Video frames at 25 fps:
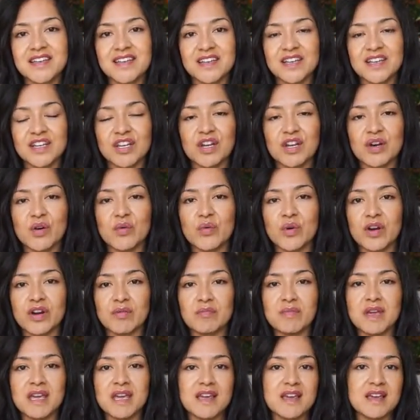you know, where
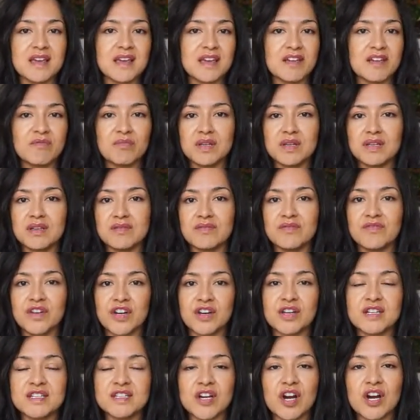it may have been
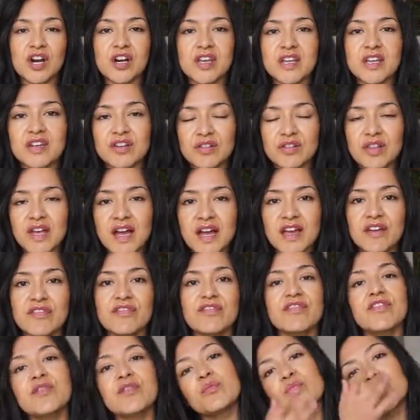very dark in your
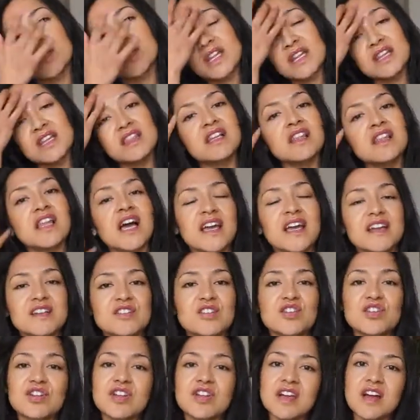life, bringing in the light,
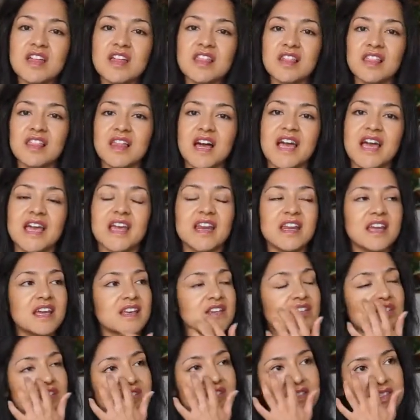turning on the light,
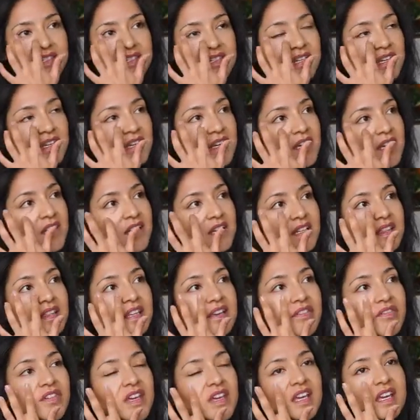and just
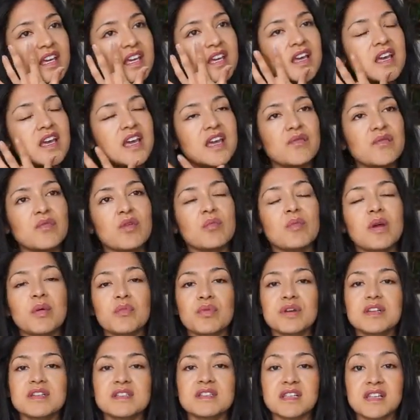living and
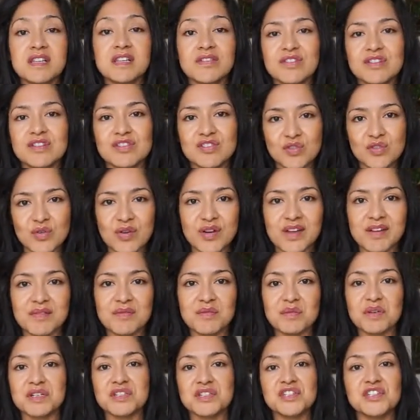remembering to live in joy,
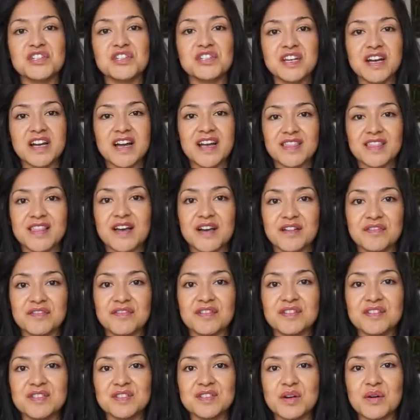which I love.
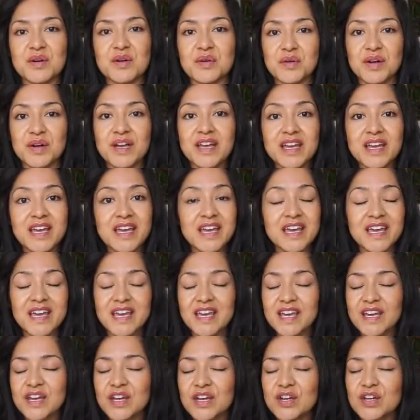So
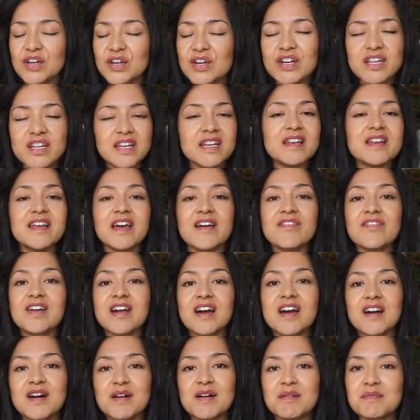it couldn't have
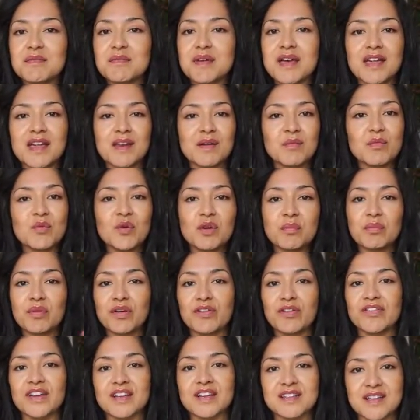come at a more
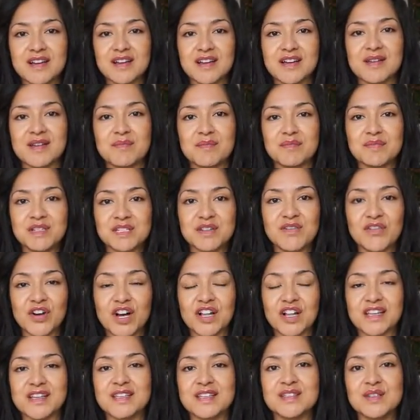perfect time,
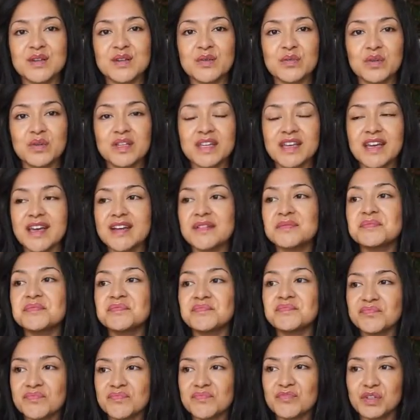Diwali. So really,
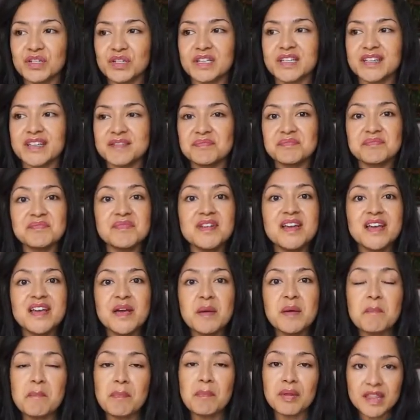really
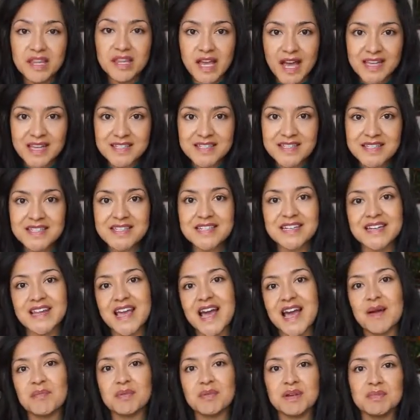blessed and
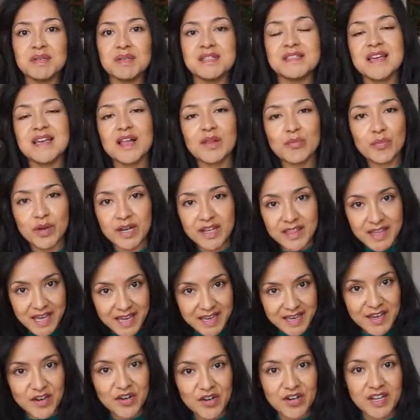happy to be celebrating
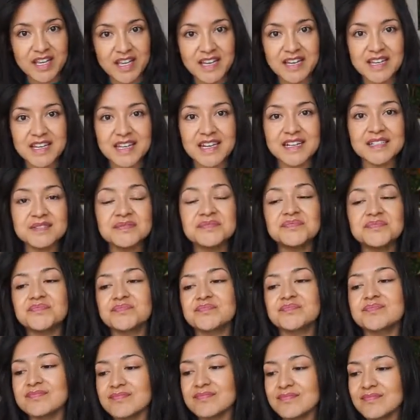that here in India.
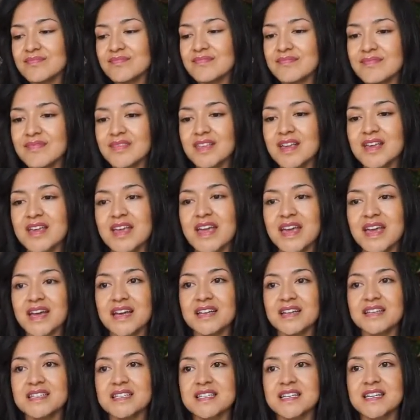
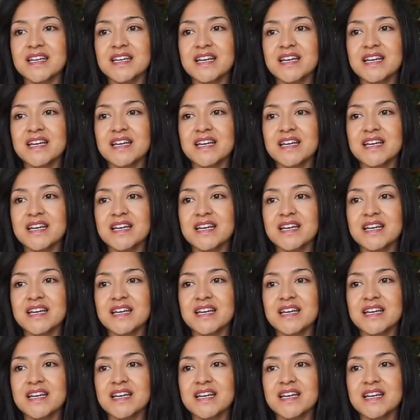And